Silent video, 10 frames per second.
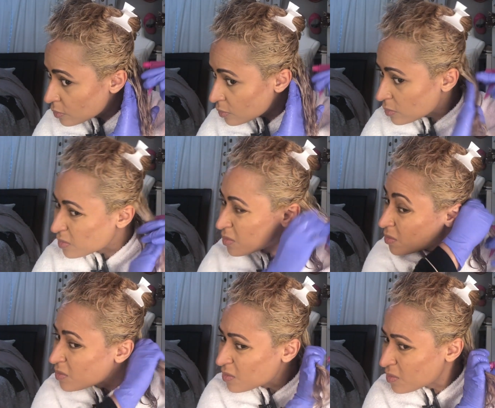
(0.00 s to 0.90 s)

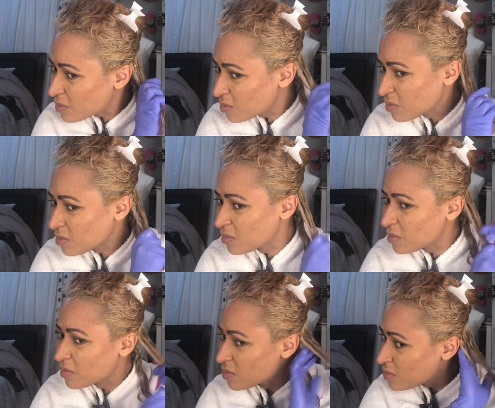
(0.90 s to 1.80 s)

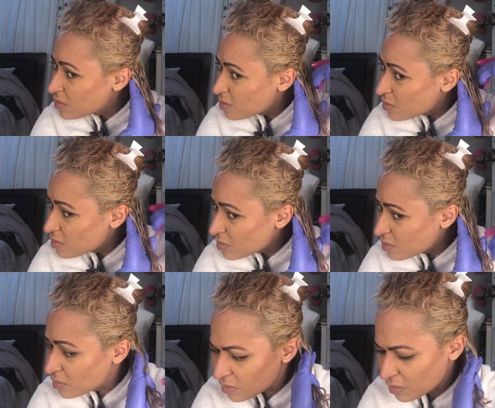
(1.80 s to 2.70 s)

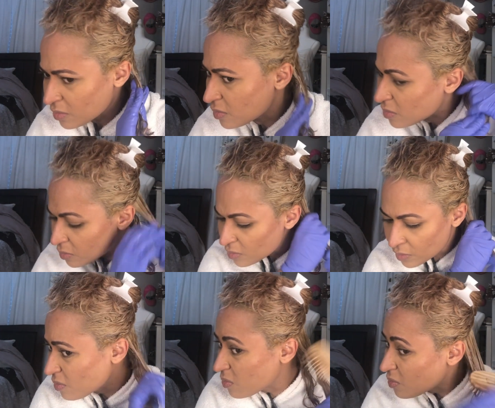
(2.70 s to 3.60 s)

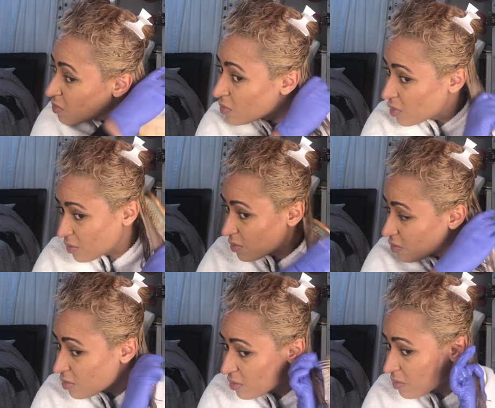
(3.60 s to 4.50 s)

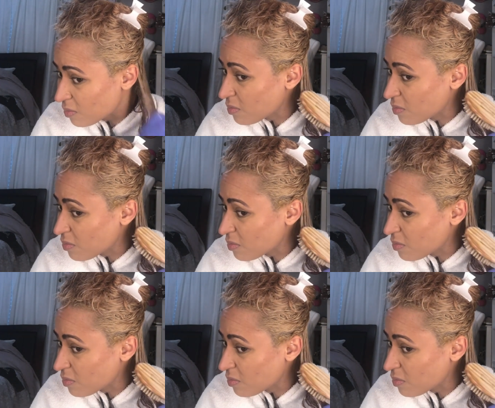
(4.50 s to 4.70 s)
Nobody speaks.